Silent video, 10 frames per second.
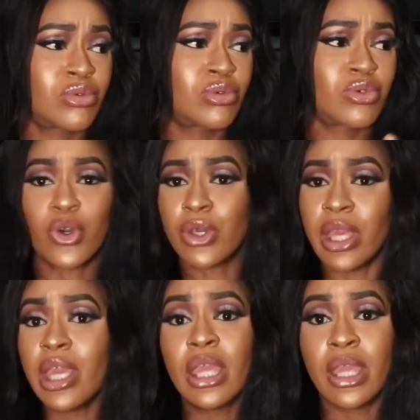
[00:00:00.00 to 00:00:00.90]

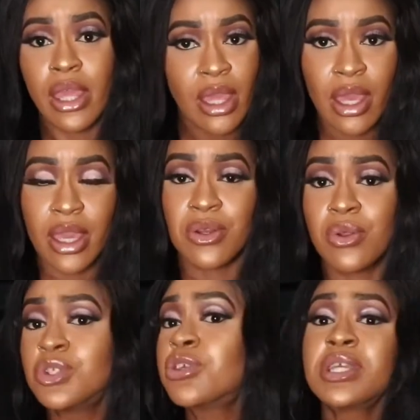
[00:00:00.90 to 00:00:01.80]
cooking, I don't know,
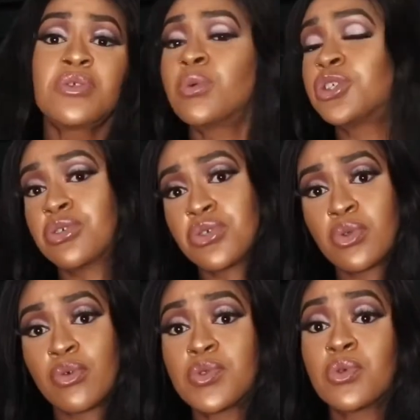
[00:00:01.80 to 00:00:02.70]
try to wash your
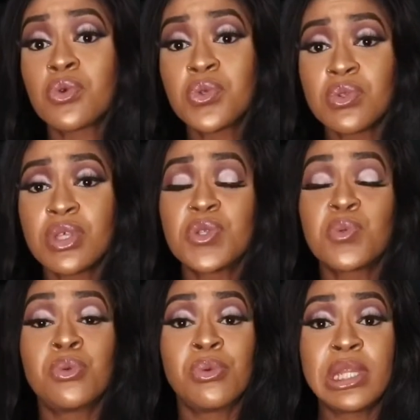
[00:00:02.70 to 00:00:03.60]
stove. So those two things
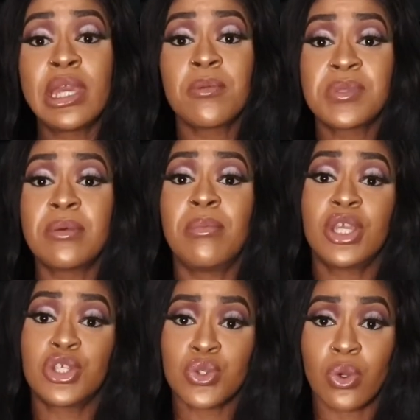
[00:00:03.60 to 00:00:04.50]
will really help to make
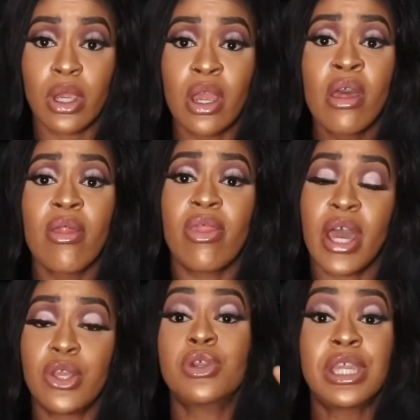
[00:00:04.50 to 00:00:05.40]
sure
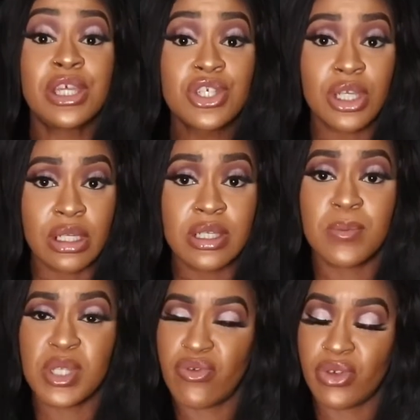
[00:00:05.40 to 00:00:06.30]
that your kitchen
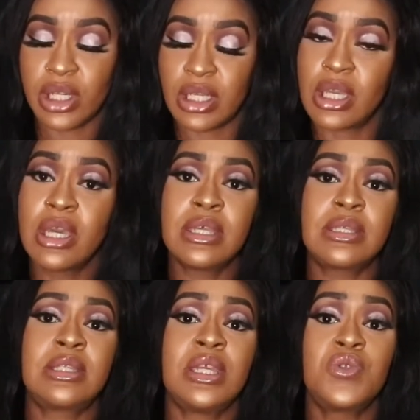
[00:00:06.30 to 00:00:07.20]
specifically
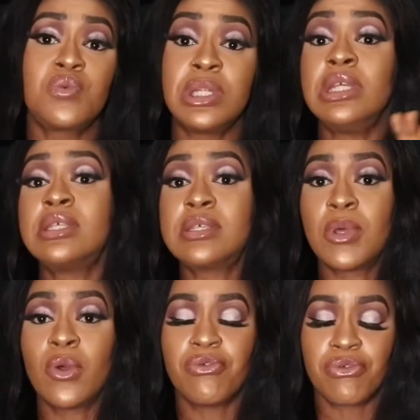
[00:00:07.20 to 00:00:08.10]
stays really
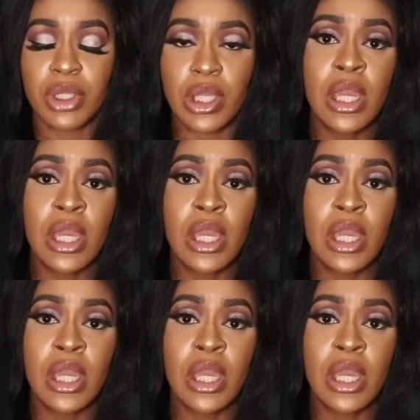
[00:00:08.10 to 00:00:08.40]
smell free.